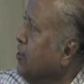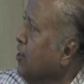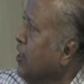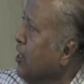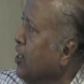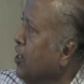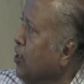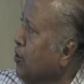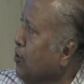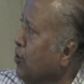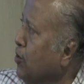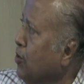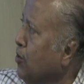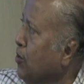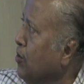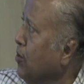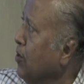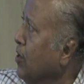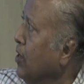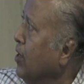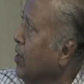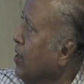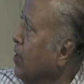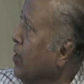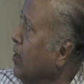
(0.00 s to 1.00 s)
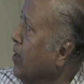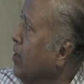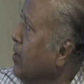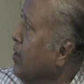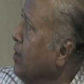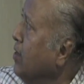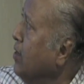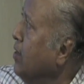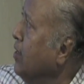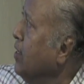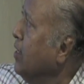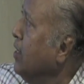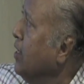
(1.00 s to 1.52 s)
will give you
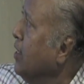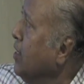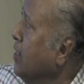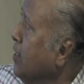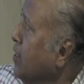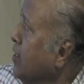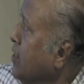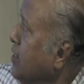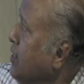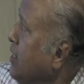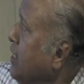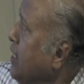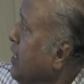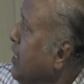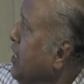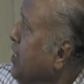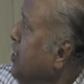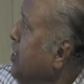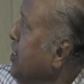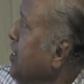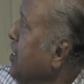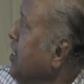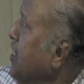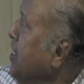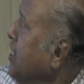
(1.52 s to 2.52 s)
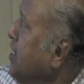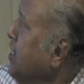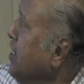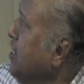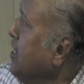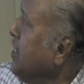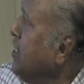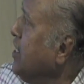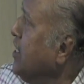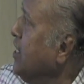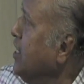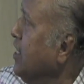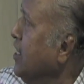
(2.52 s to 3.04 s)
the itching disease,